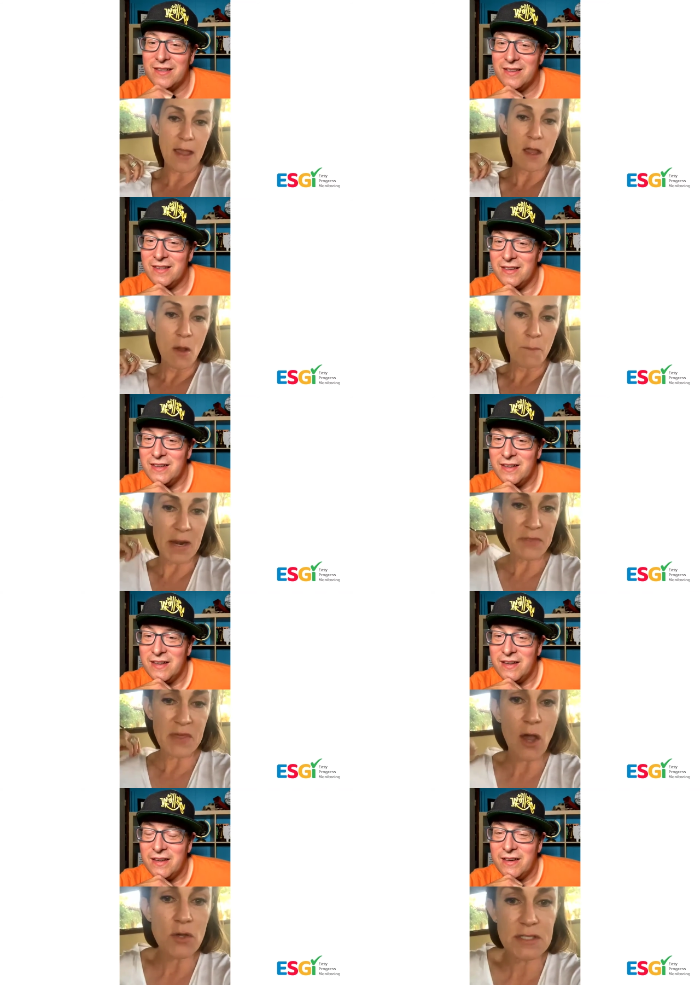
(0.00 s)
Speaker 1: But I think
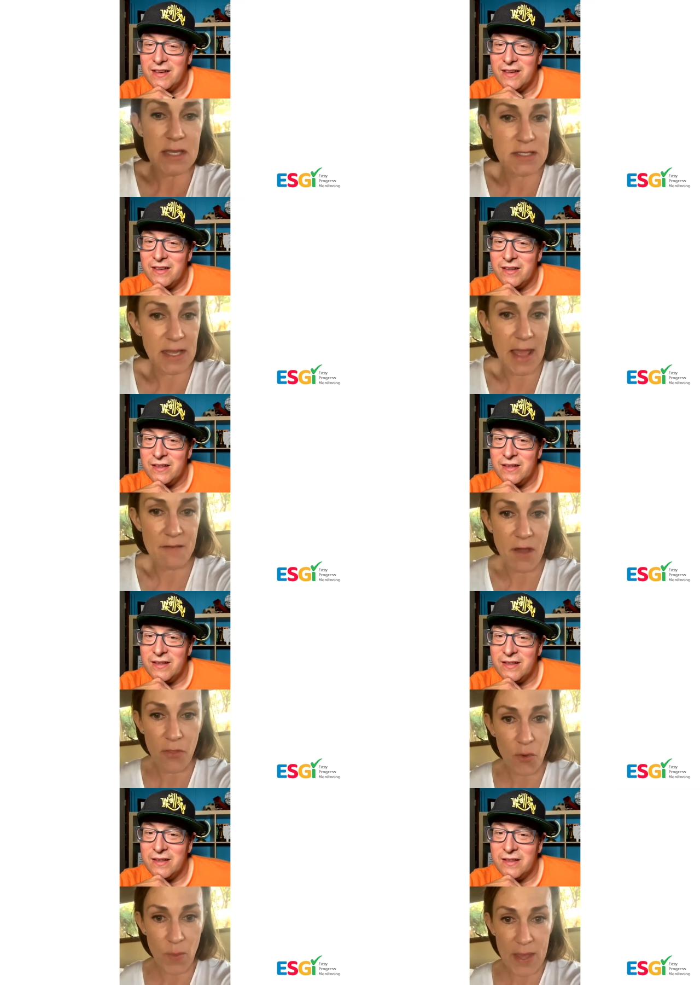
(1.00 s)
Jose is going to have other
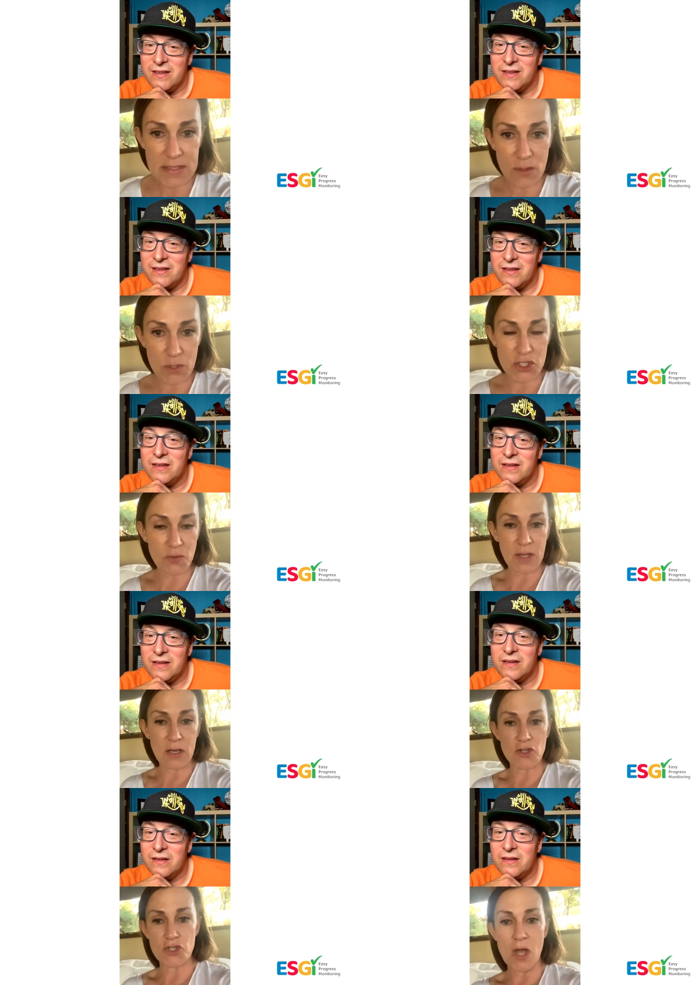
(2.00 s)
ways in which you can
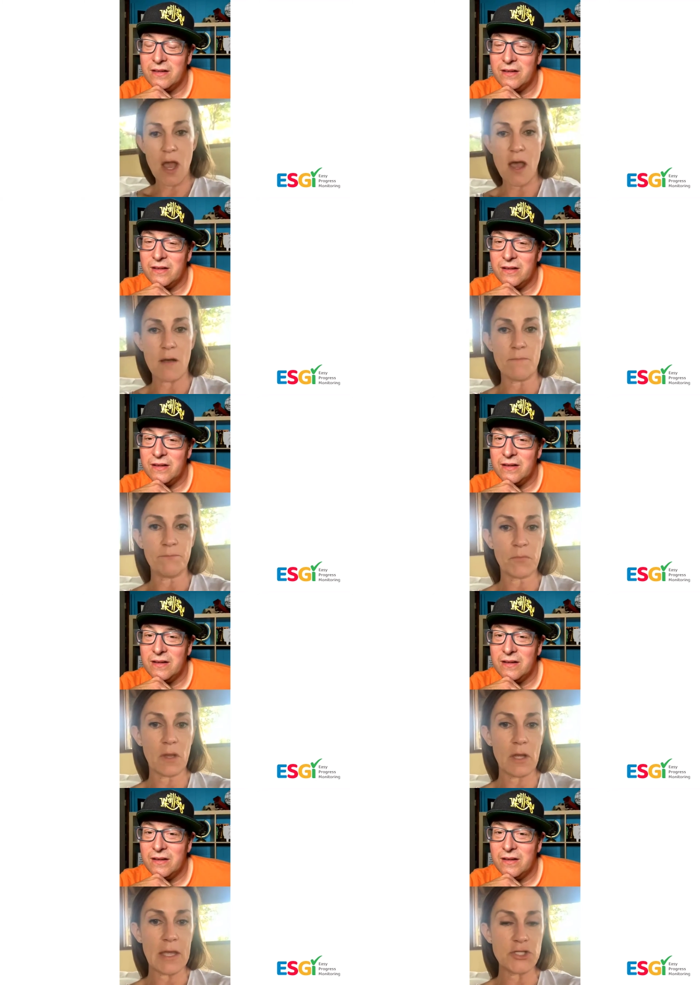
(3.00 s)
um,
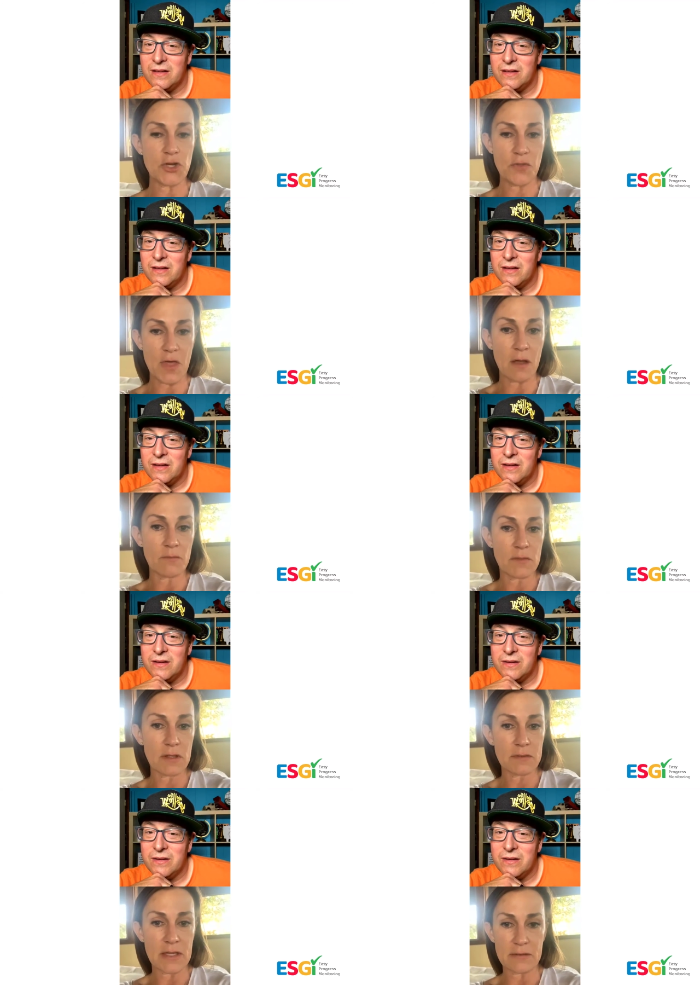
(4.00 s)
enter the
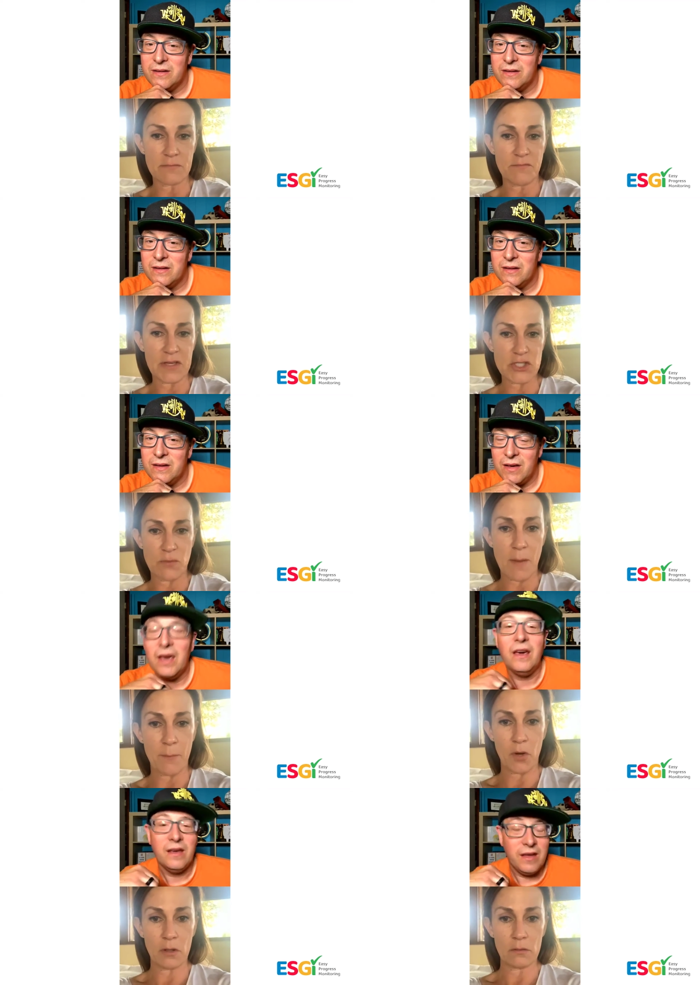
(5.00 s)
that fixer upper.
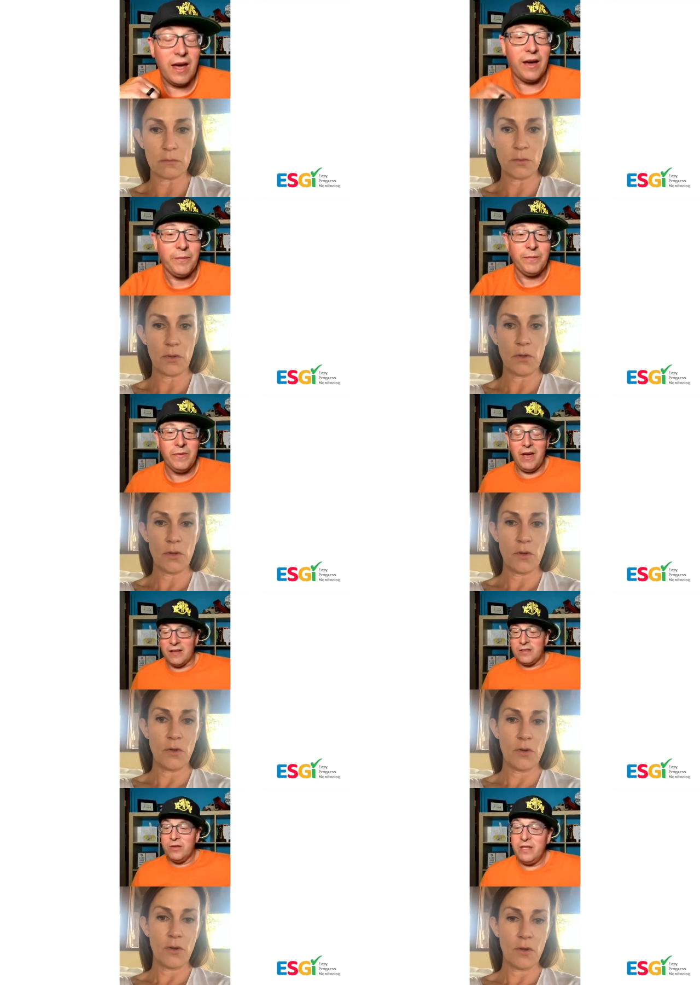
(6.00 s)
Speaker 2: Yeah, yeah. So
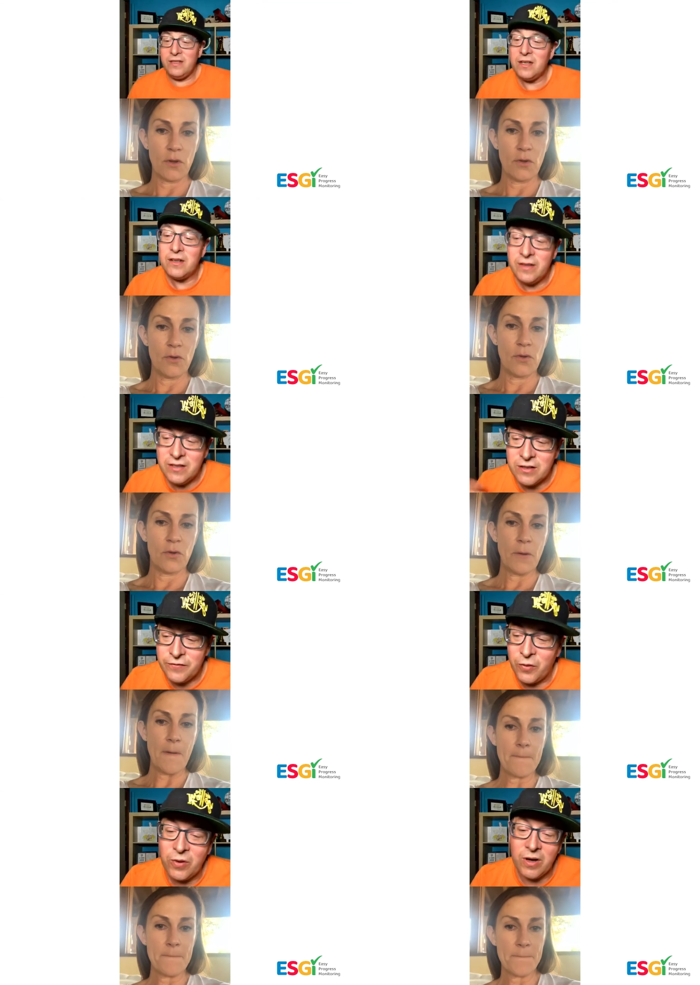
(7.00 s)
these are these are
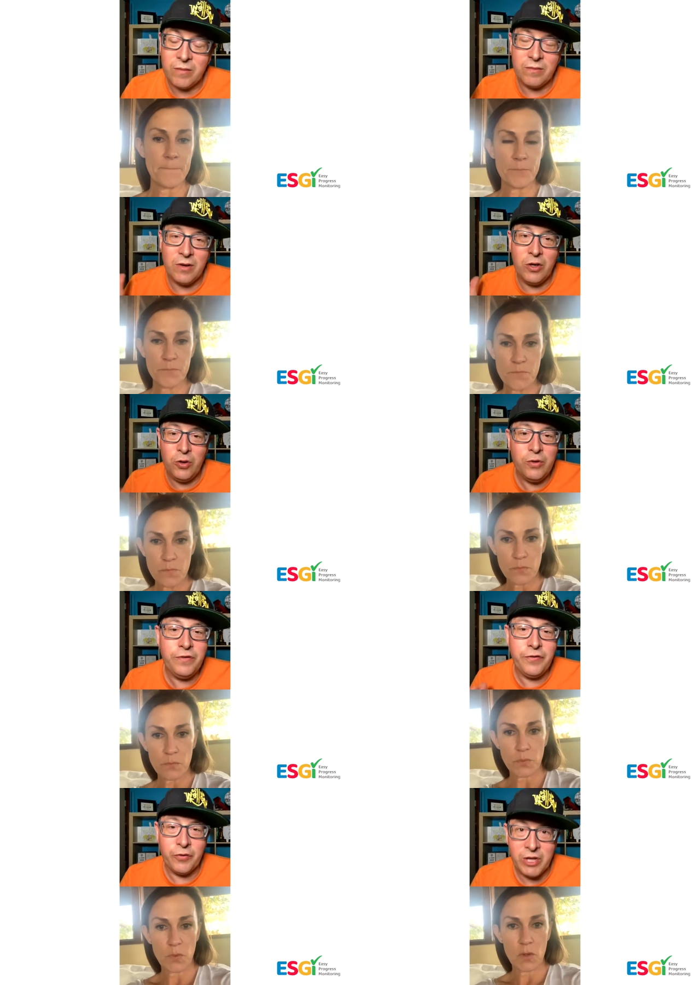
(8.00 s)
for new
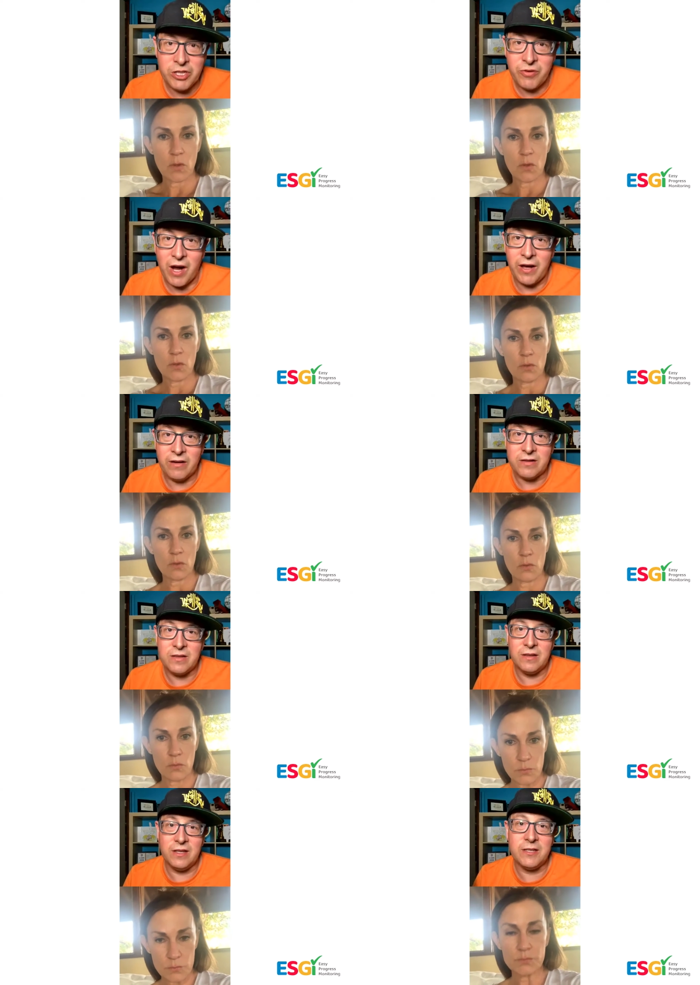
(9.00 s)
free trials.
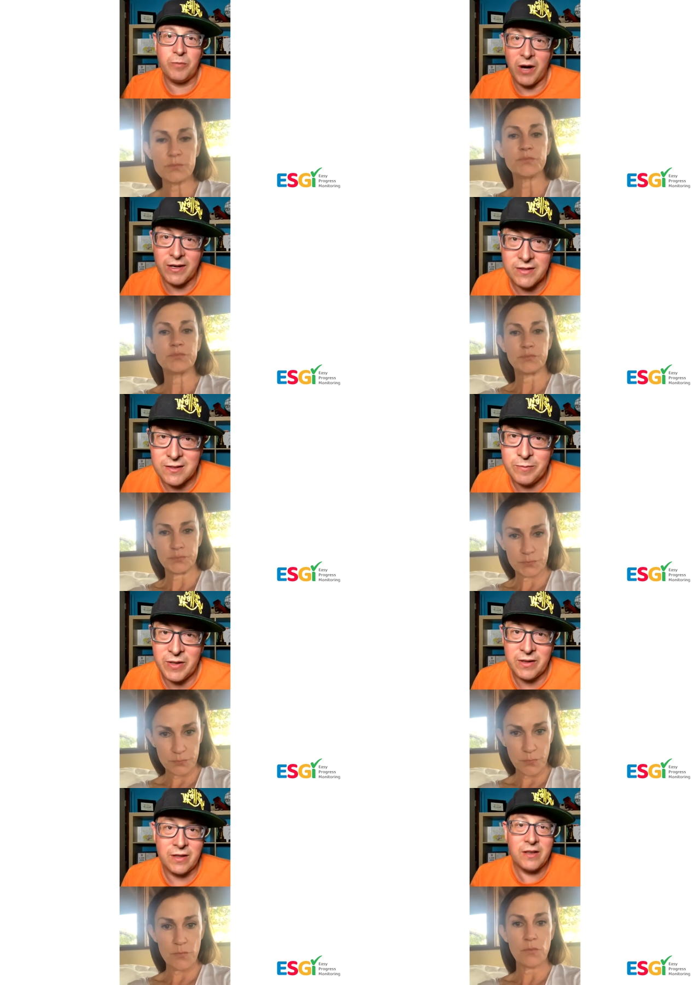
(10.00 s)
These prizes, but the
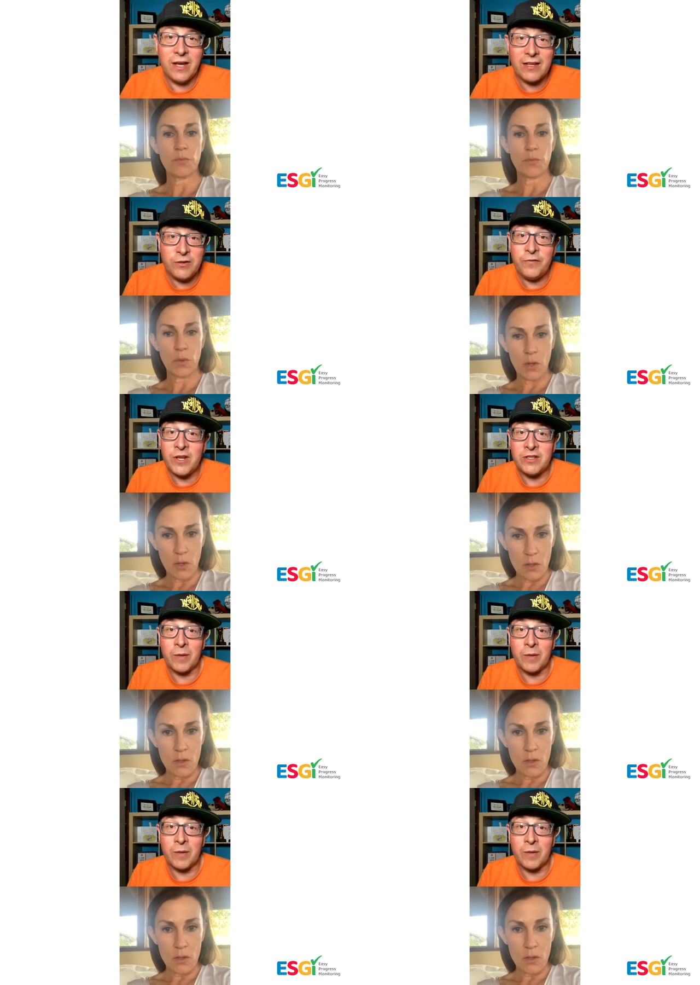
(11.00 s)
costume fixer upper